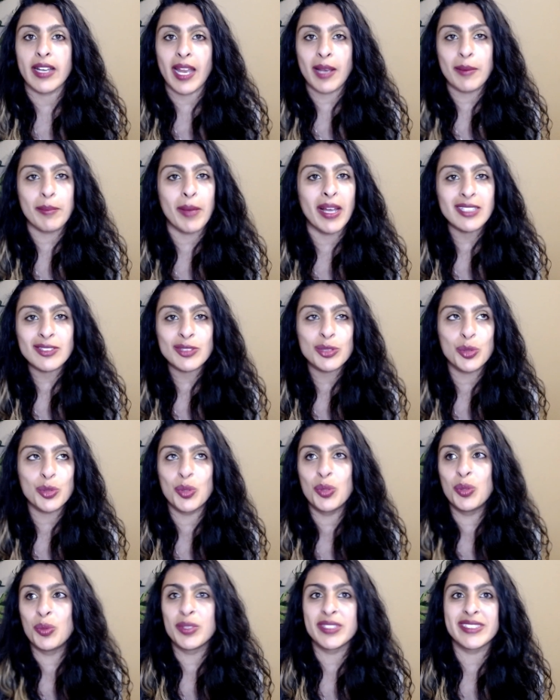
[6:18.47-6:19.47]
And my school
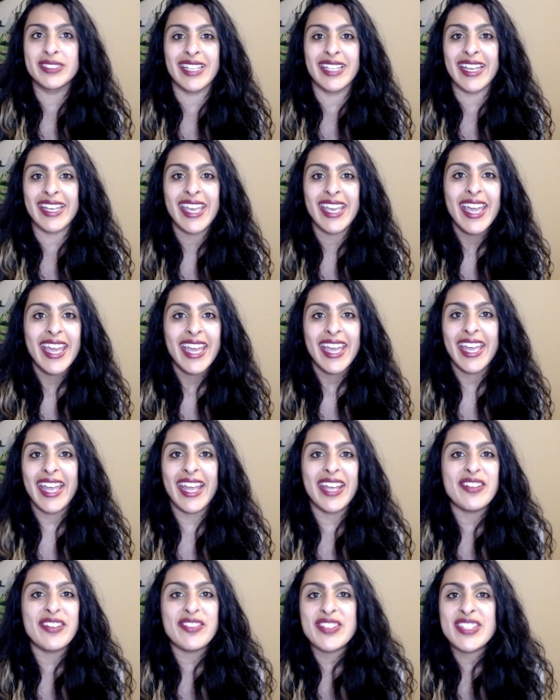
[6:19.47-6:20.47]
was like
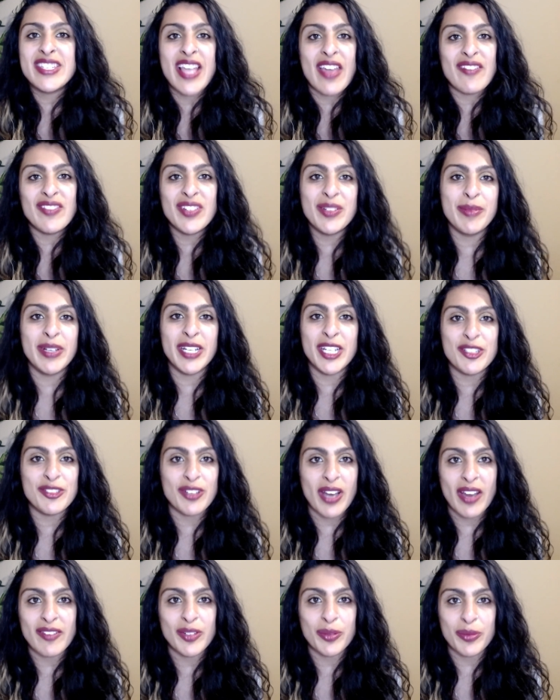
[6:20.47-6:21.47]
a seven minute
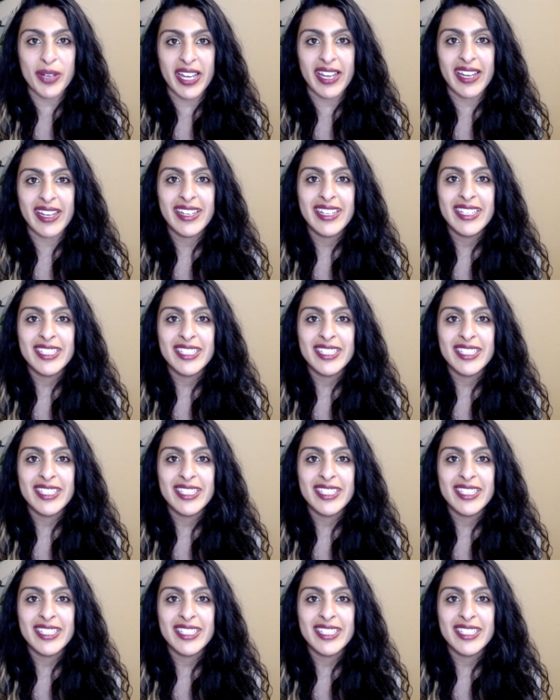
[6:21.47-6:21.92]
drive away.